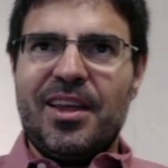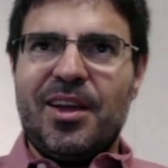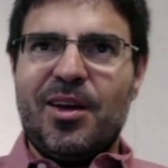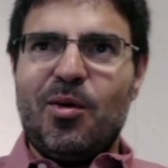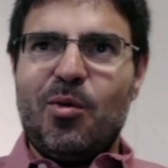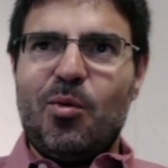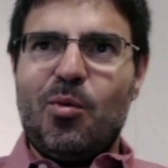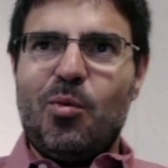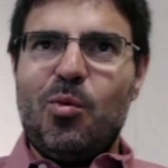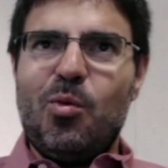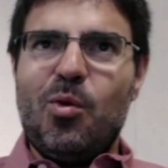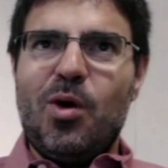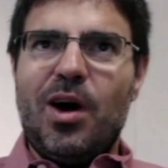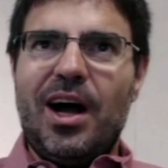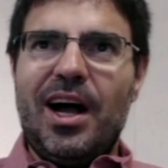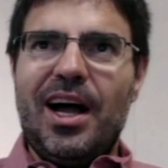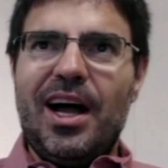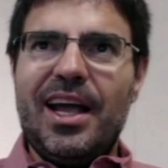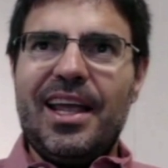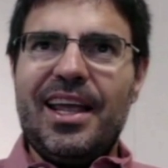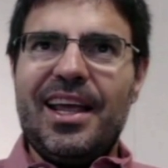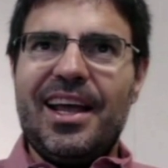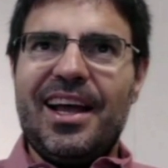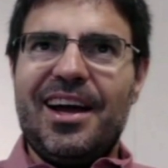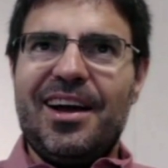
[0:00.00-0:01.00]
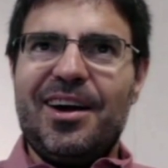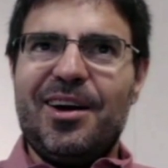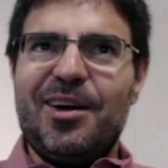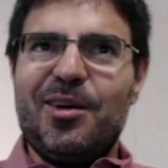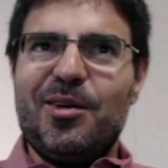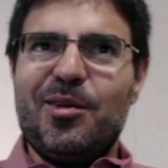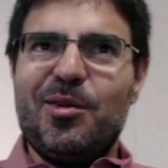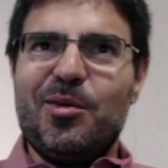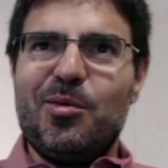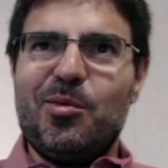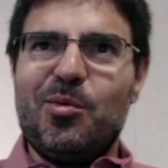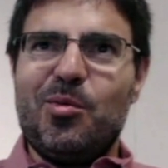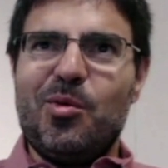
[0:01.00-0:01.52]
why
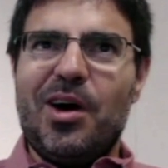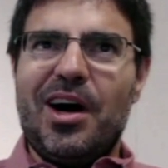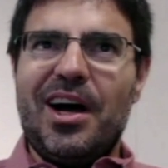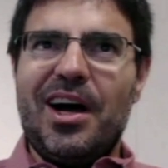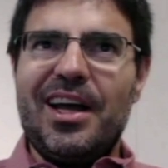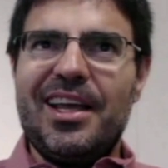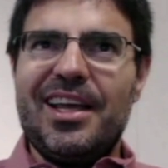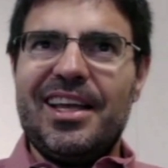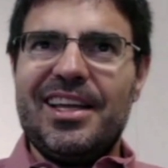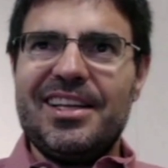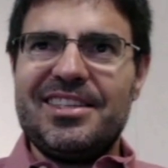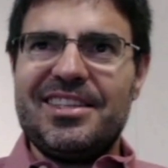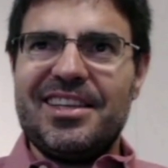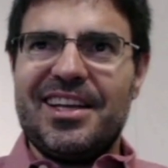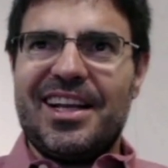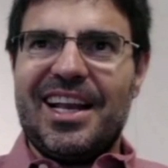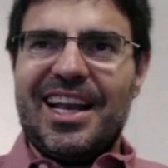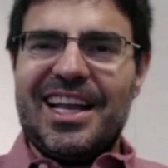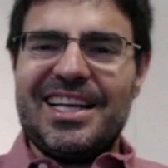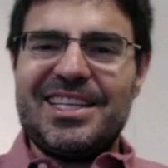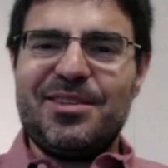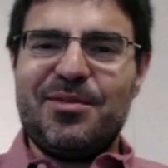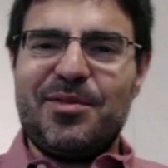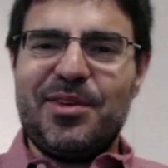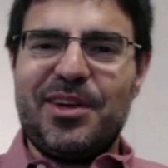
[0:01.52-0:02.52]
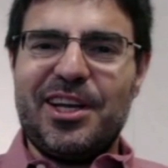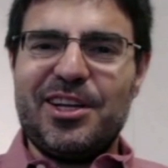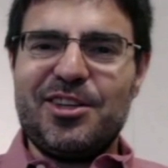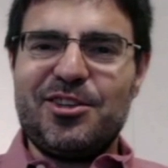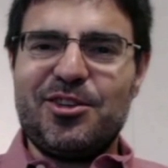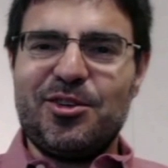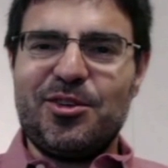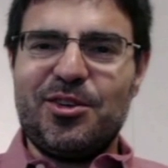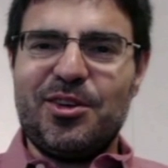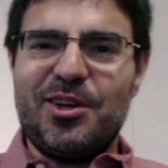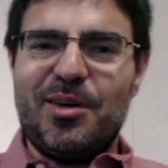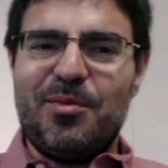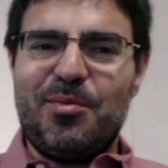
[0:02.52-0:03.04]
is the
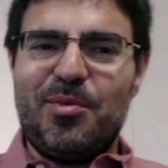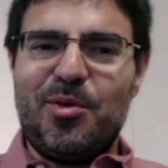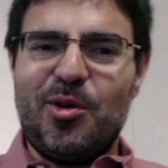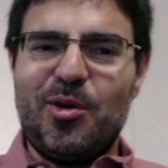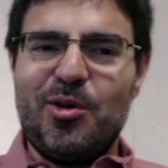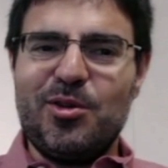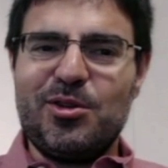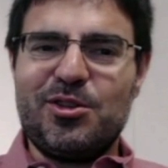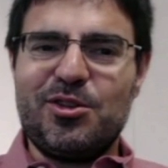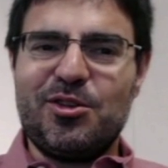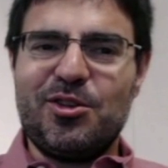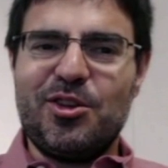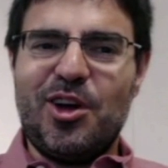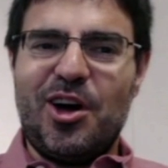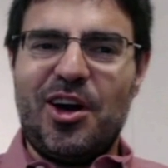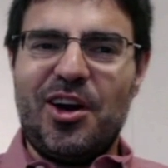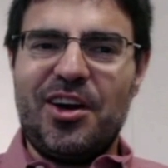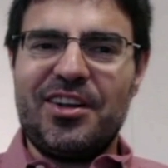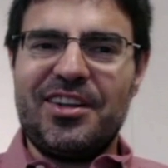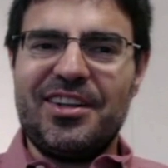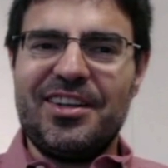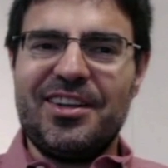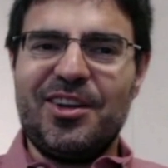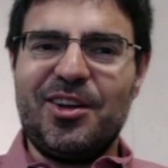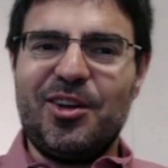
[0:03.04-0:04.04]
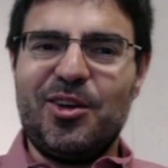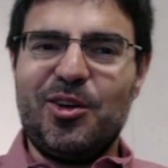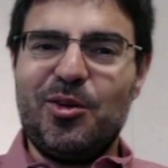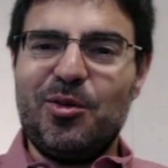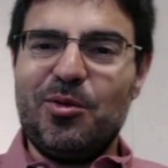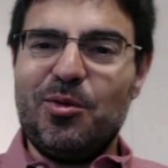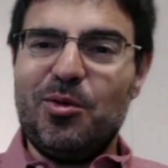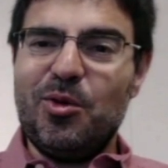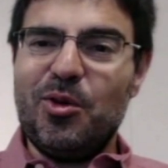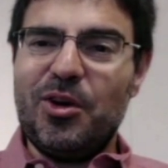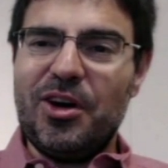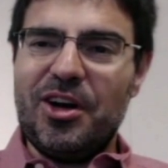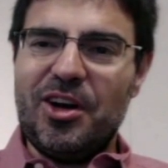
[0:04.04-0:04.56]
classification approach not
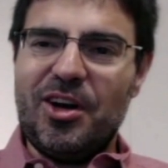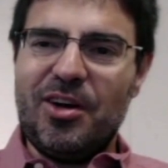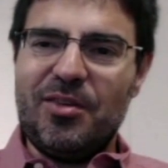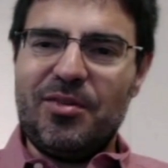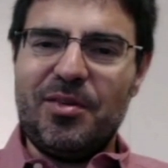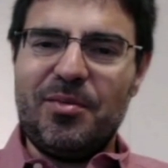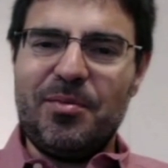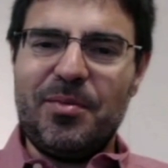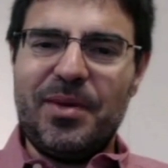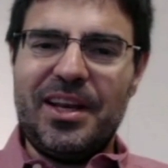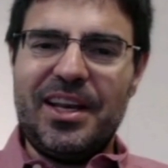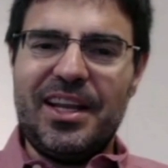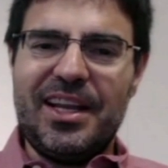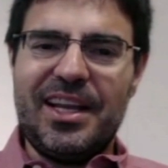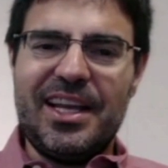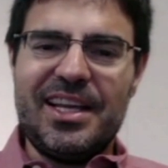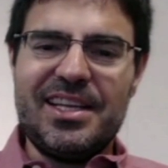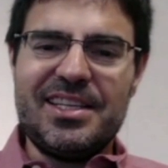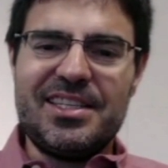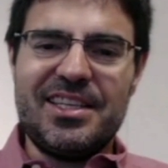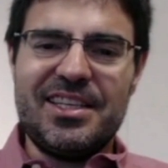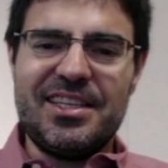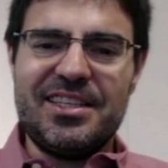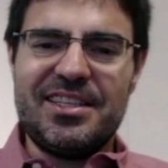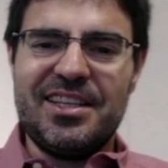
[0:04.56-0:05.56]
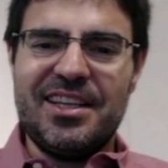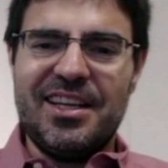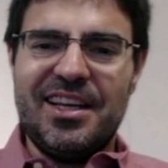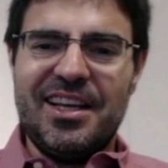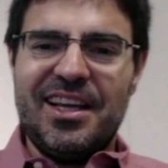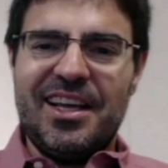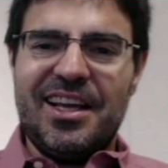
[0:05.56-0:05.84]
good enough in many cases?